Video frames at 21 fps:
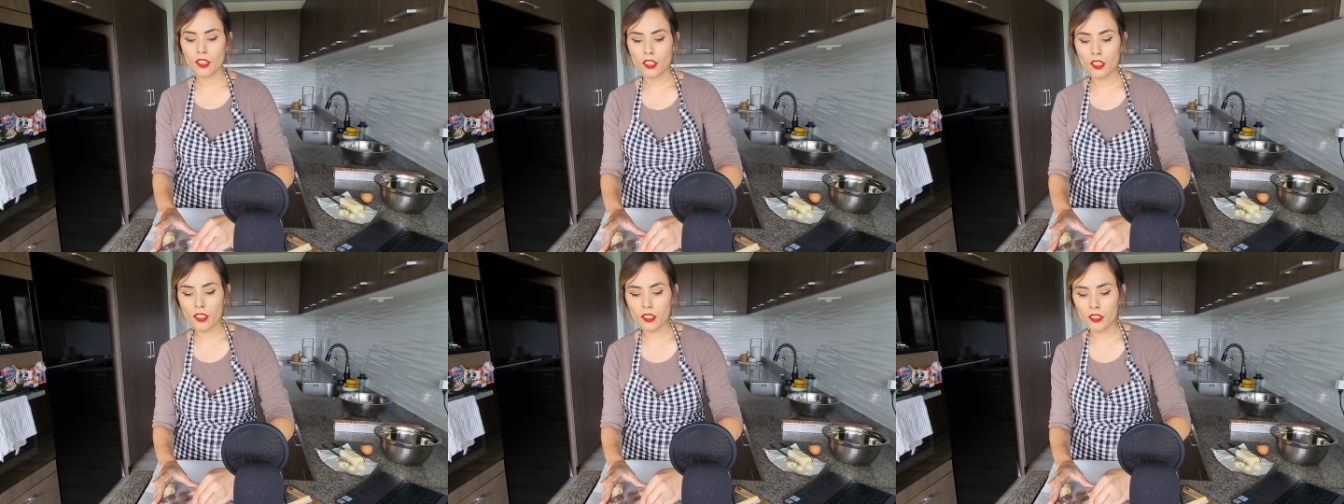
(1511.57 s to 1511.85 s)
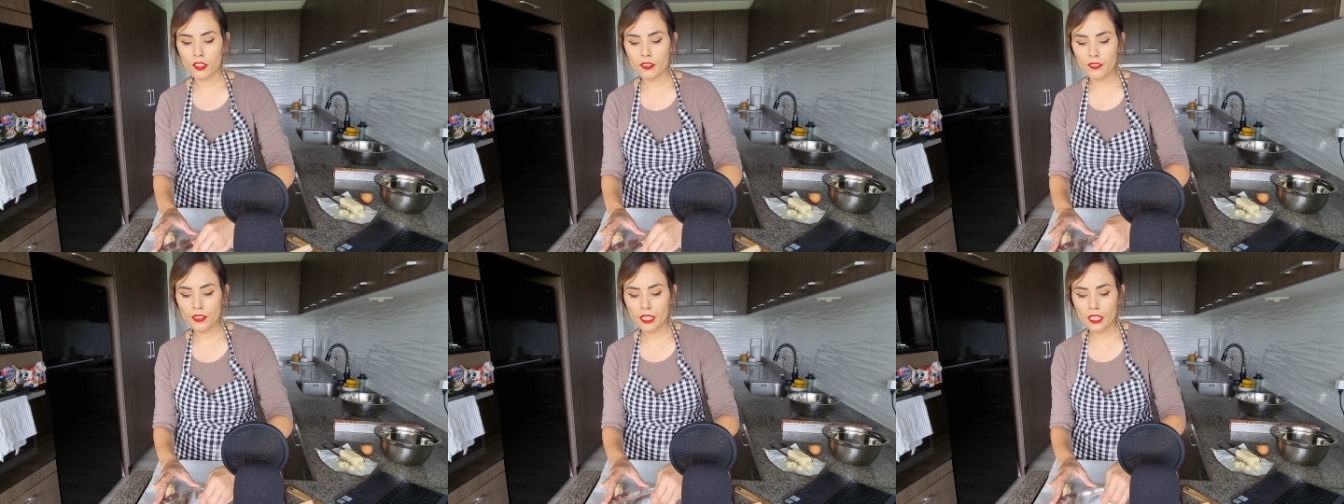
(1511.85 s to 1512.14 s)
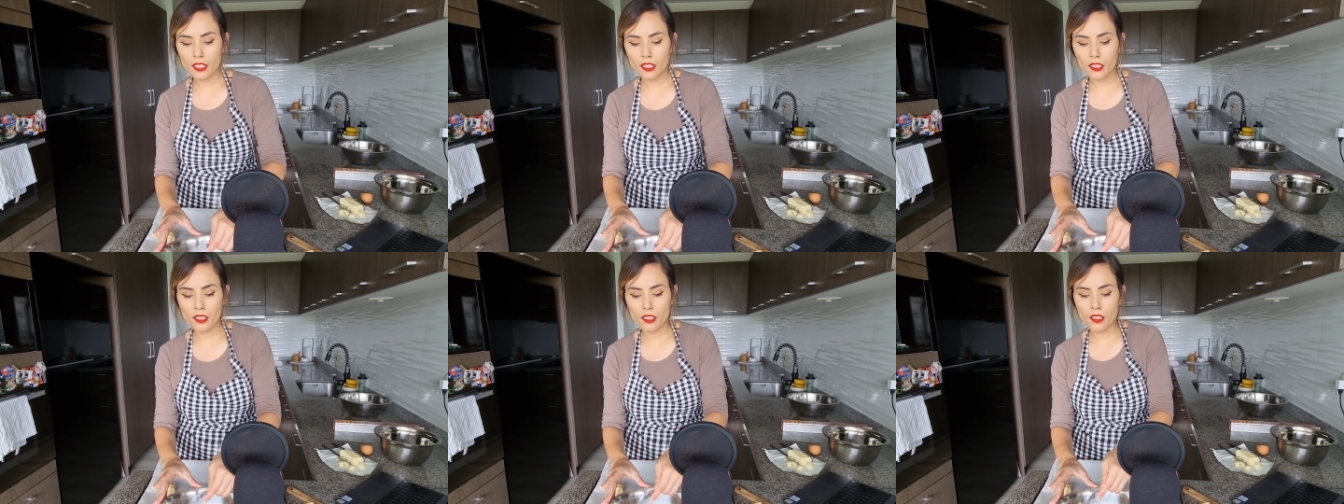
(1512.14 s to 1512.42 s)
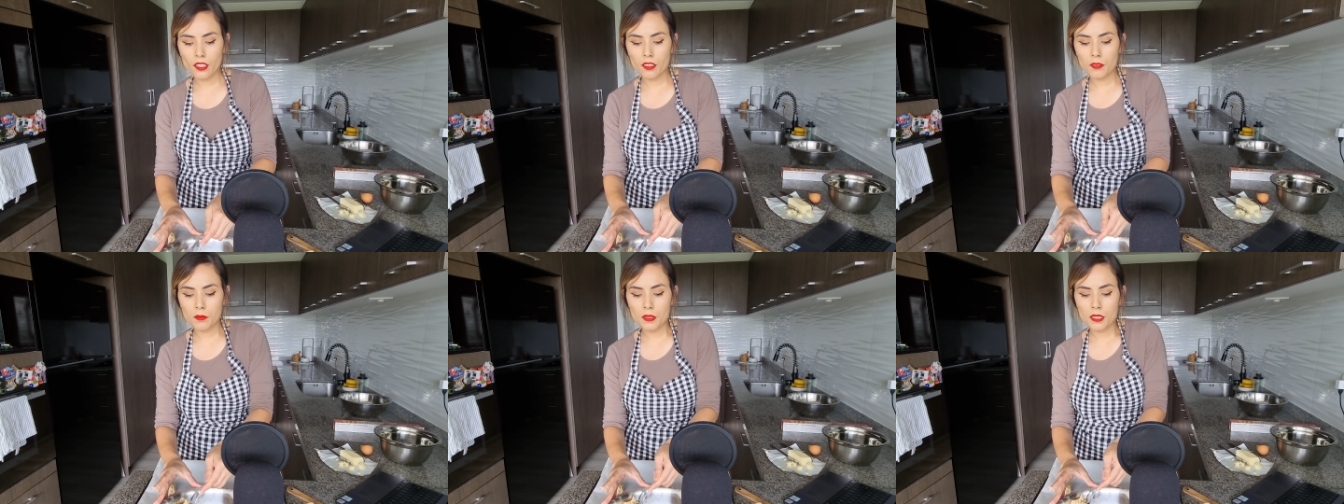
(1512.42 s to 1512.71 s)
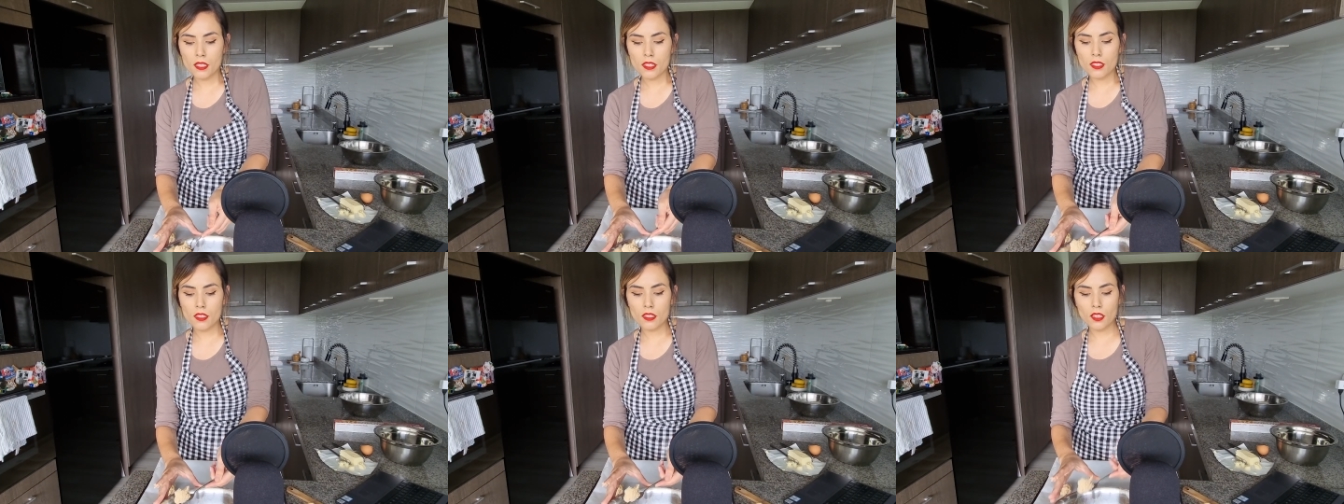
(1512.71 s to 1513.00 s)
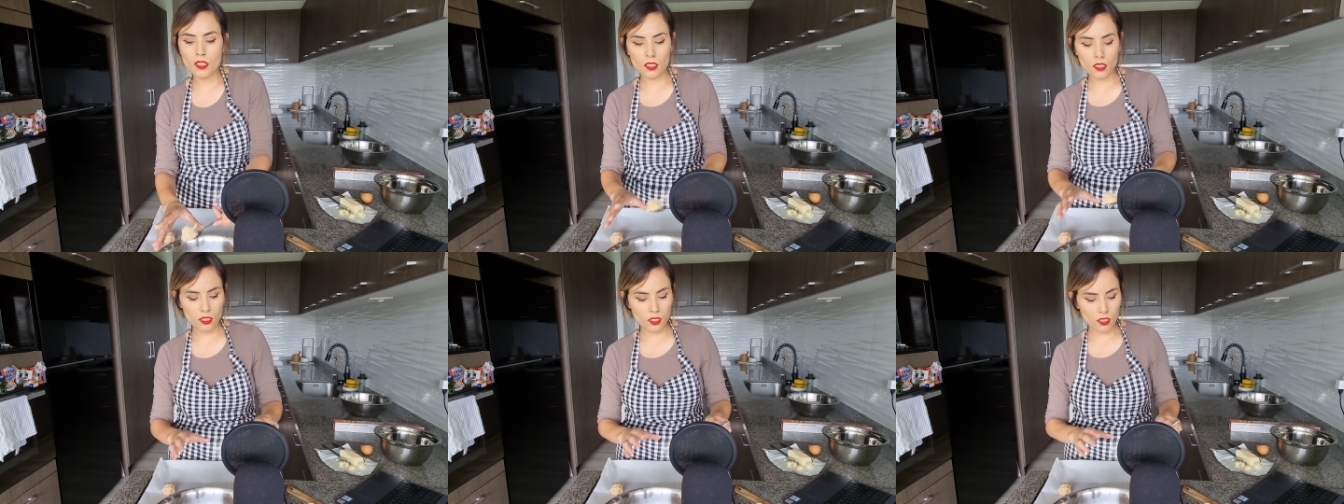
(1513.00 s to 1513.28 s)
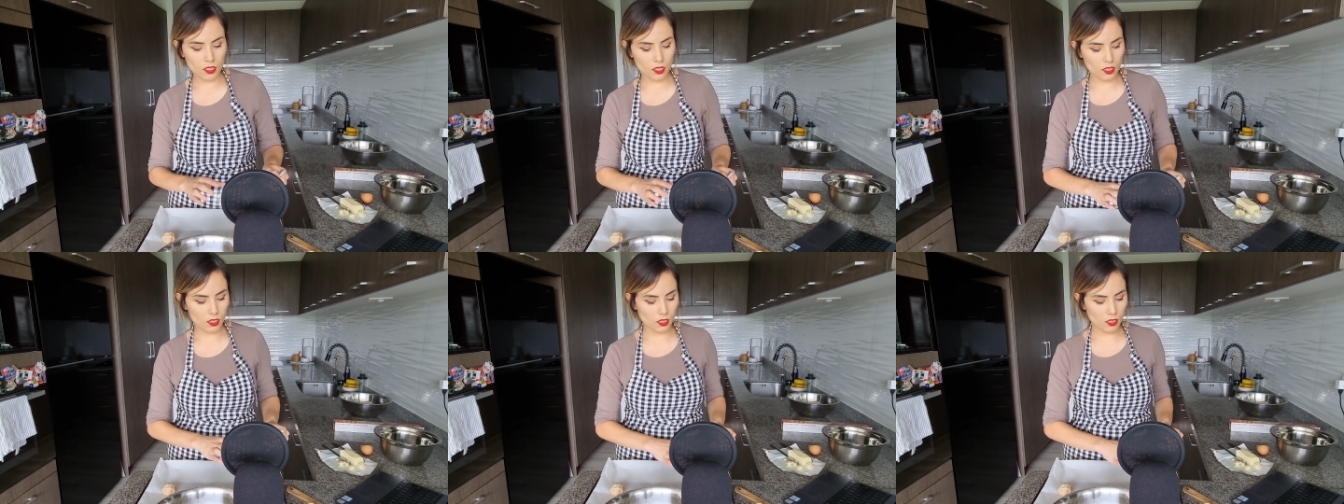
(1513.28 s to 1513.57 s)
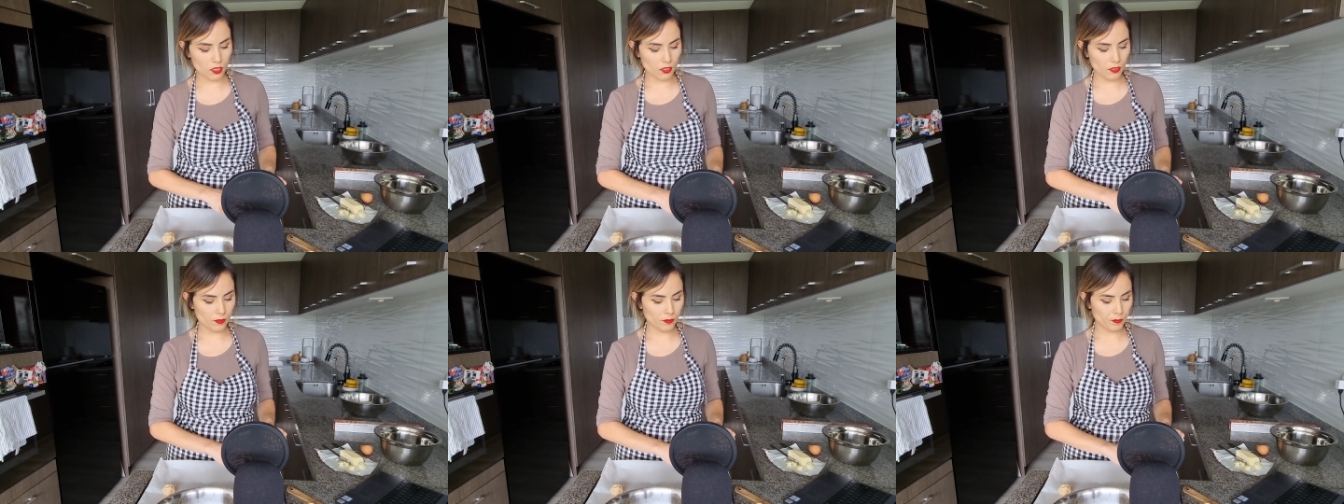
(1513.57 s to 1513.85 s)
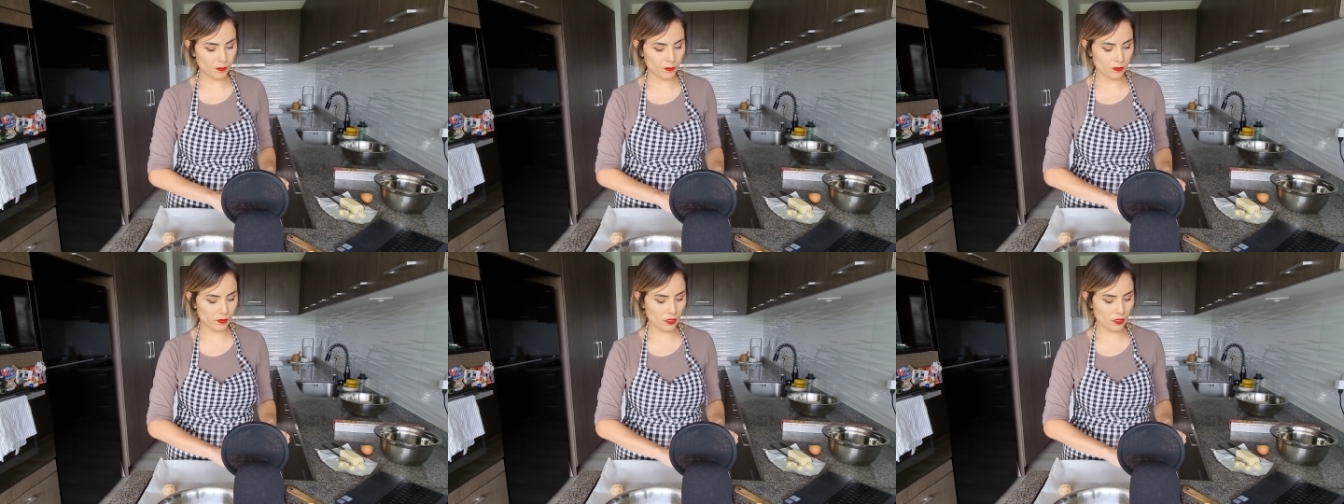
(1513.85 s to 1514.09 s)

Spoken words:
All right, almost done.